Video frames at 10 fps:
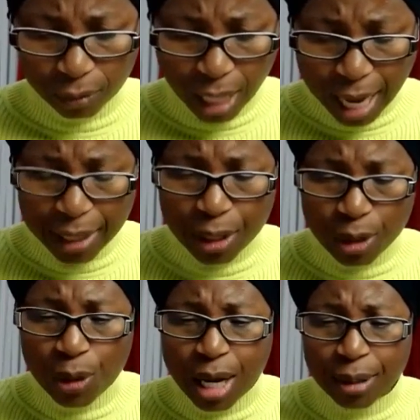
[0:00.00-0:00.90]

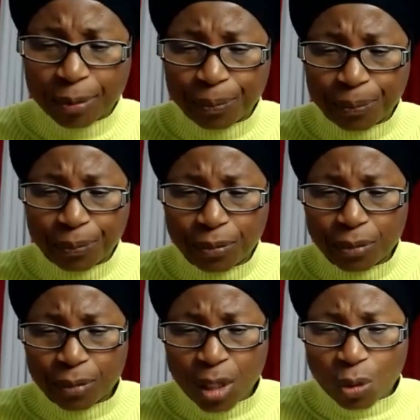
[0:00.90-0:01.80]
Hallelujah.
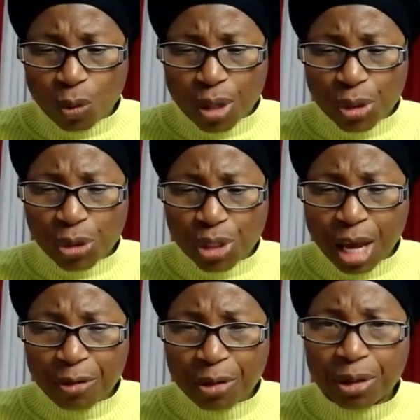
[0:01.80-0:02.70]
1 to
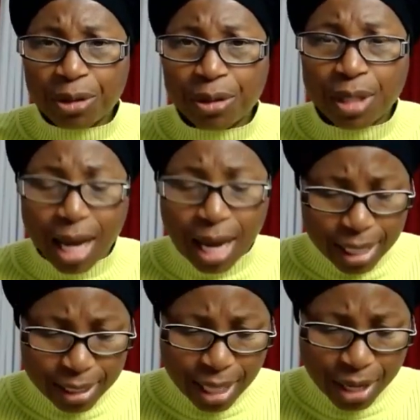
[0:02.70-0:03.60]
7 and
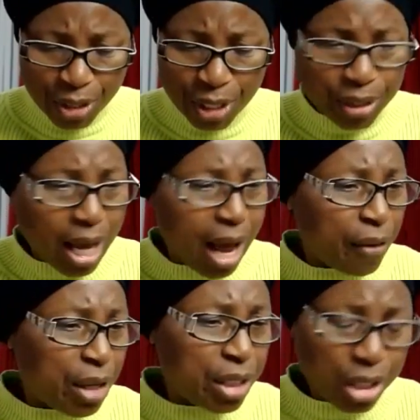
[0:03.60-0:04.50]
a 13. I
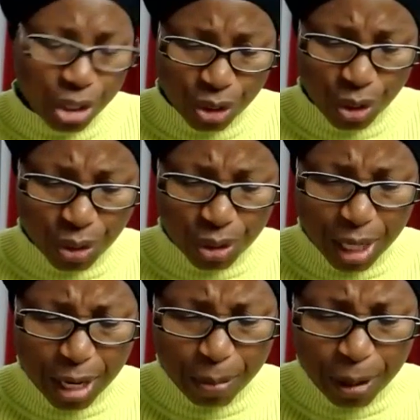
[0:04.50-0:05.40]
read in Jesus' name.
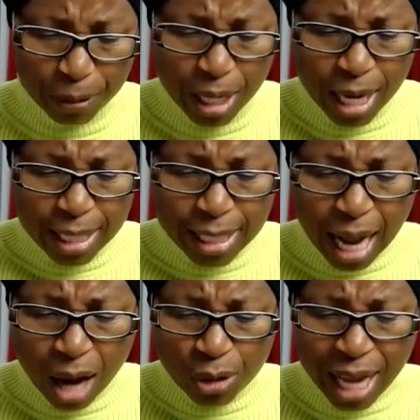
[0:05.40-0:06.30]
Amen.
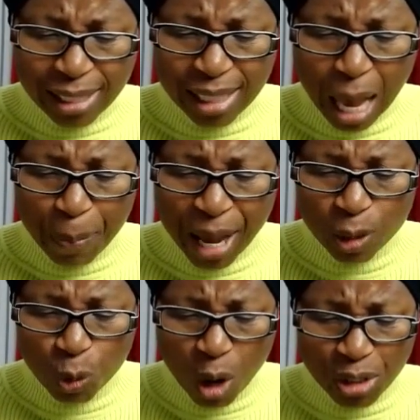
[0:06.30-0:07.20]
Now the serpent
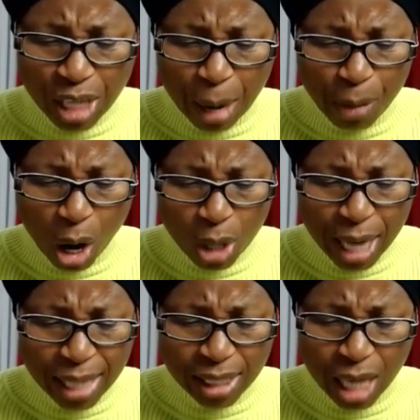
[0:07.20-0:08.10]
was
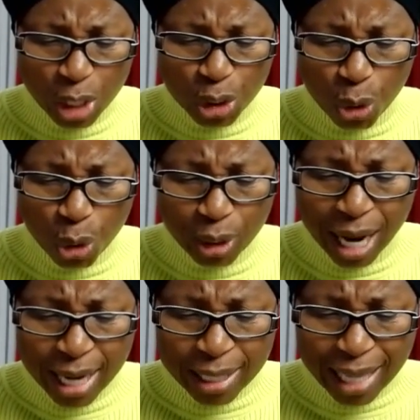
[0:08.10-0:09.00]
more startled
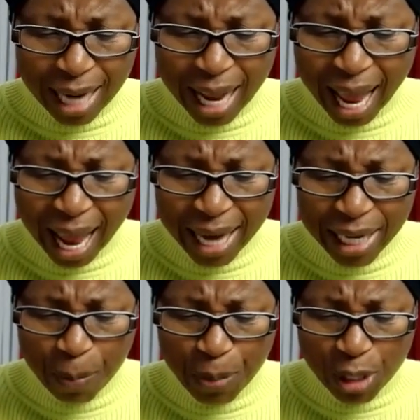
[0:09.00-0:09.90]
than
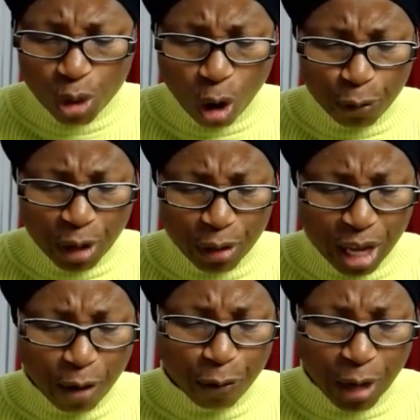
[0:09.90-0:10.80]
any beast of
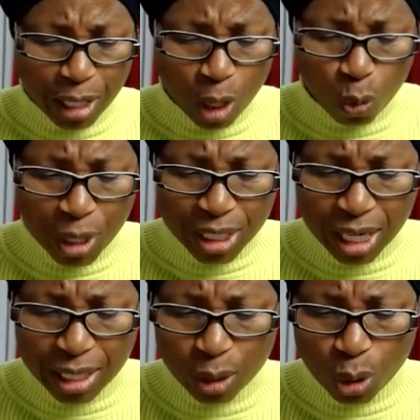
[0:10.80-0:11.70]
the field which
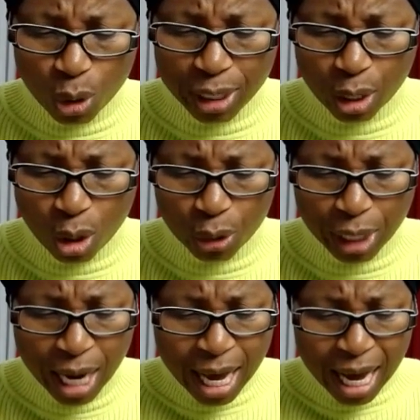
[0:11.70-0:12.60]
the Lord God
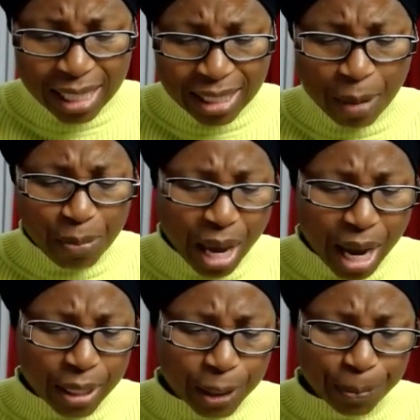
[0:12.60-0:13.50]
has
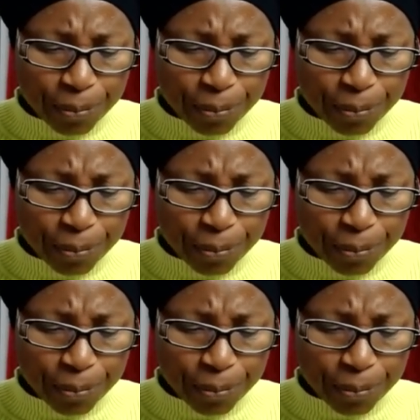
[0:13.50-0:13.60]
made.